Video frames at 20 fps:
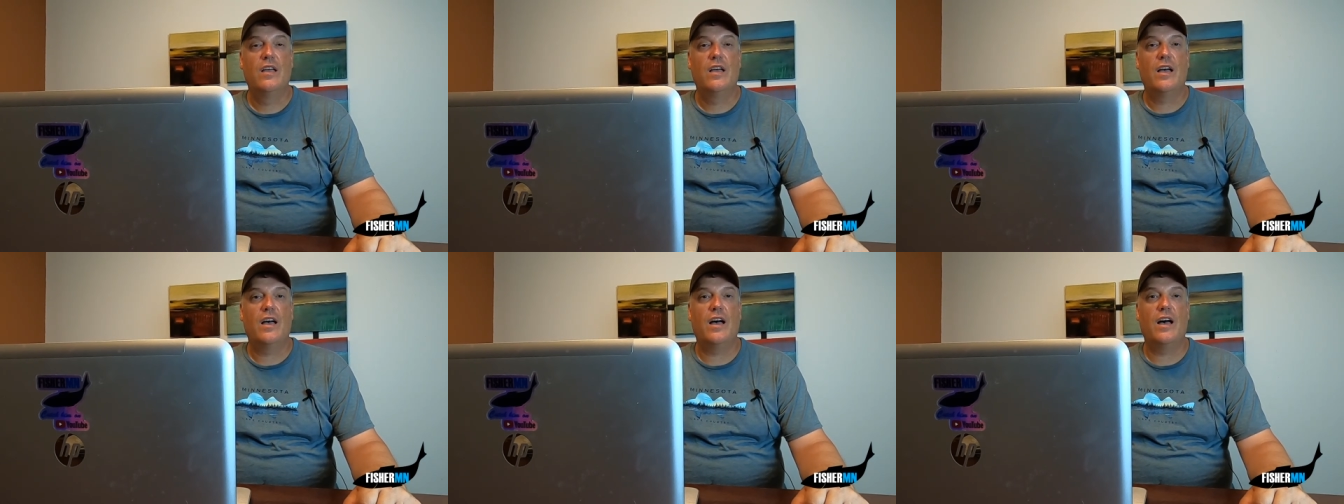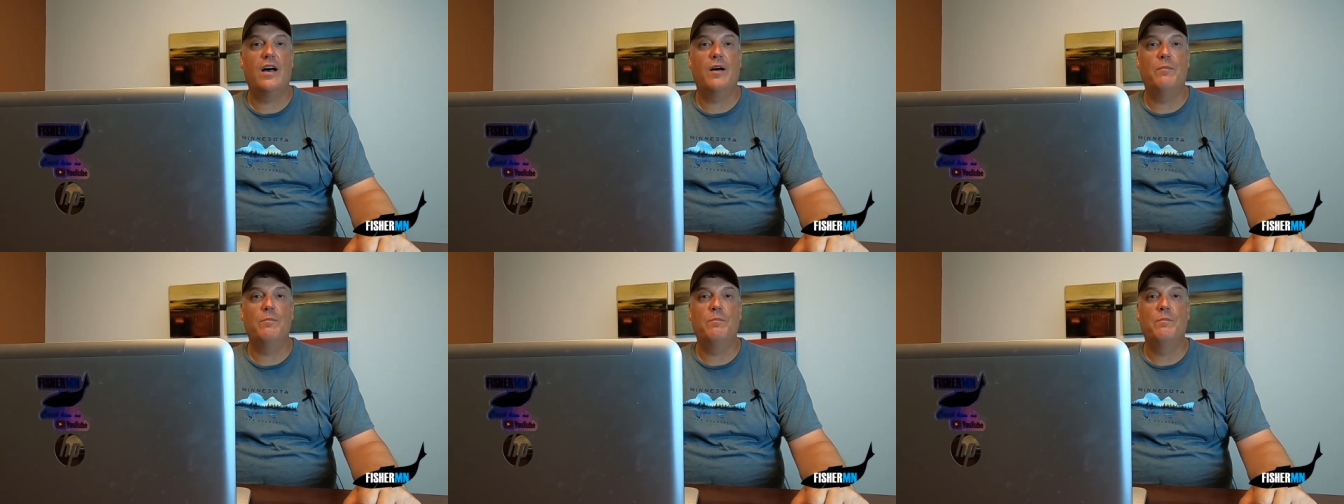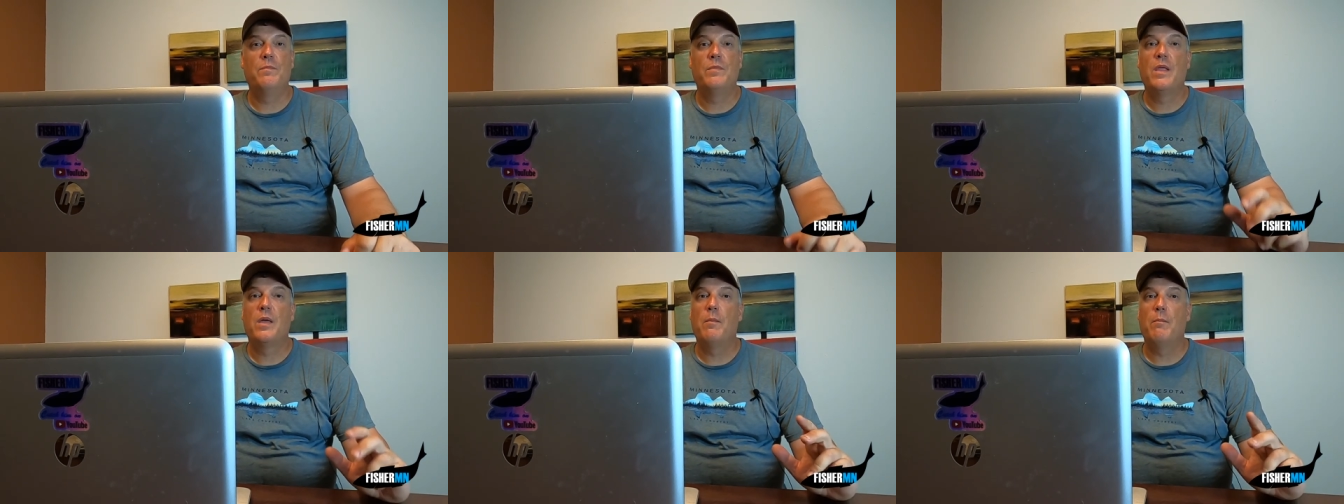Um,
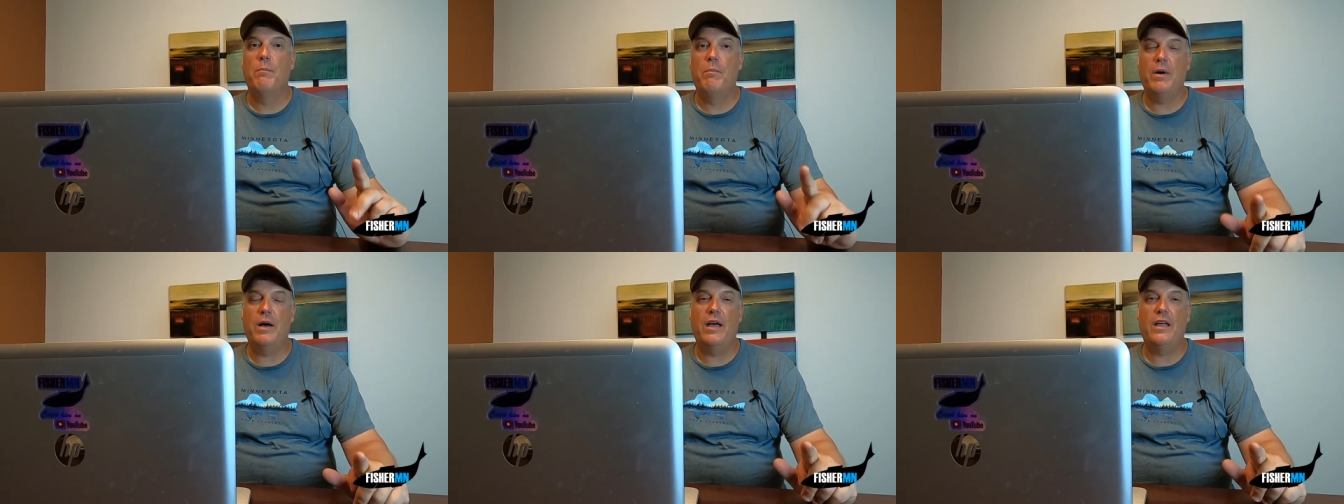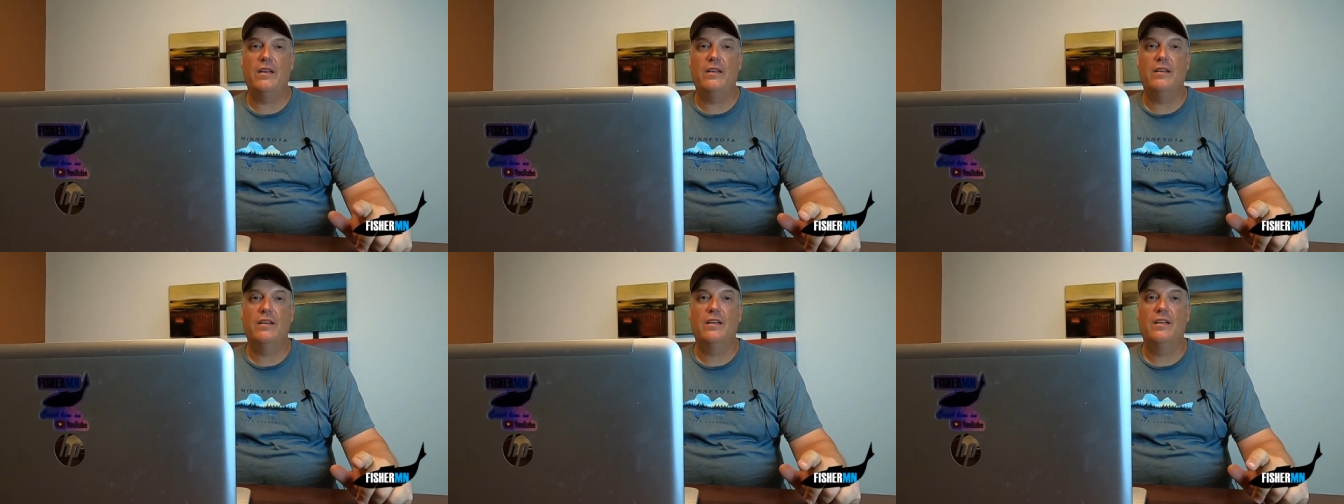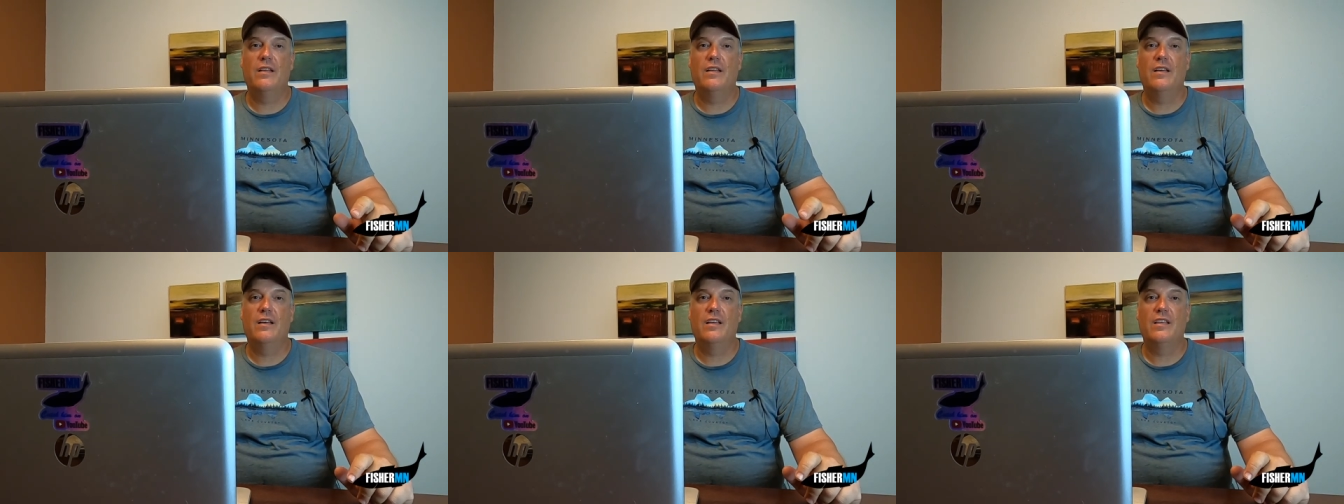but
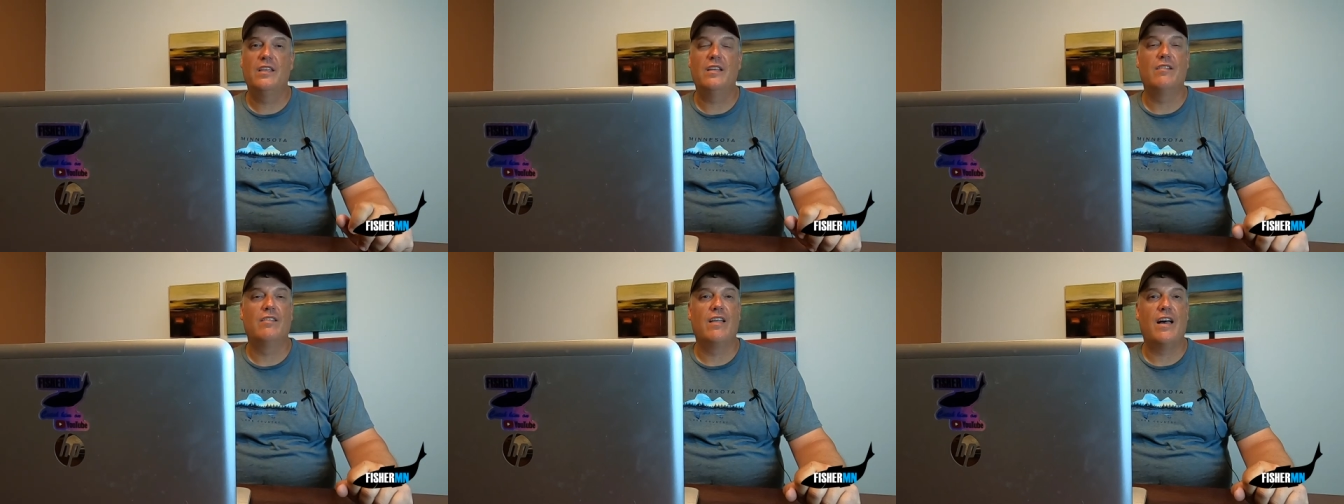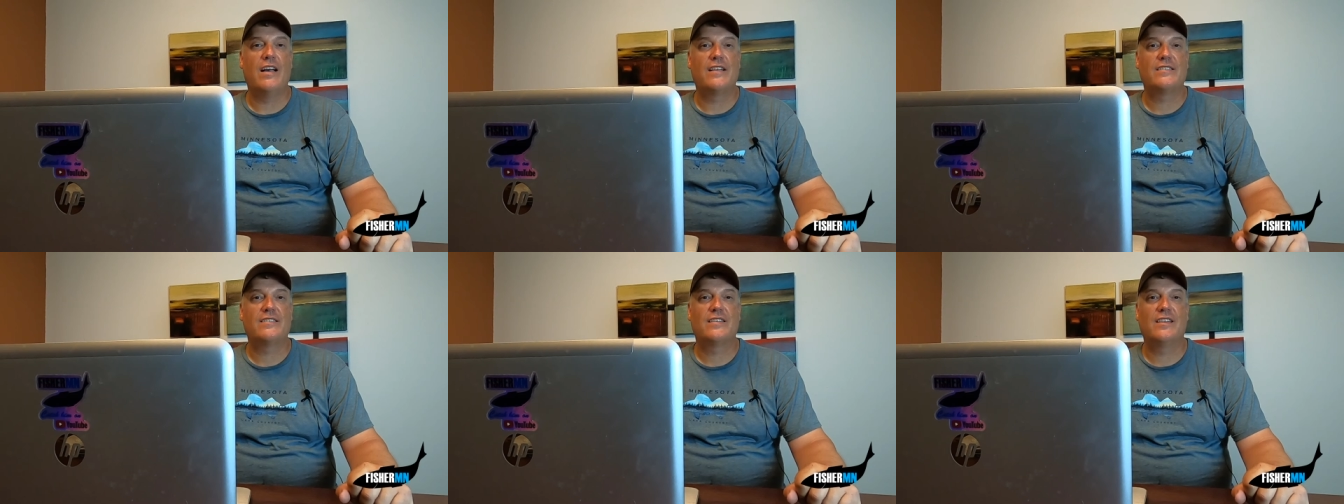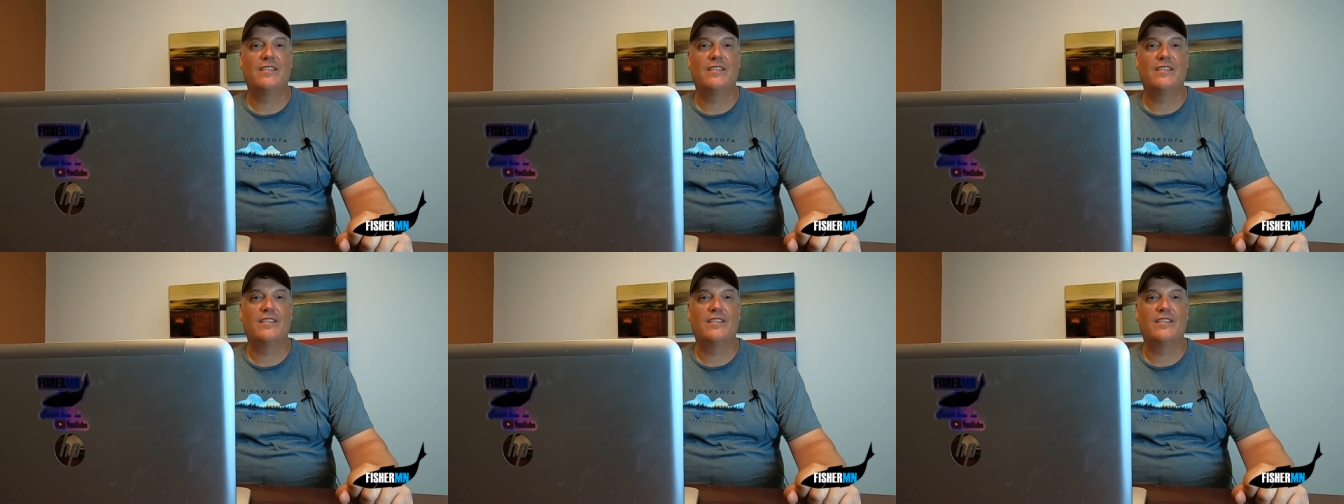you lost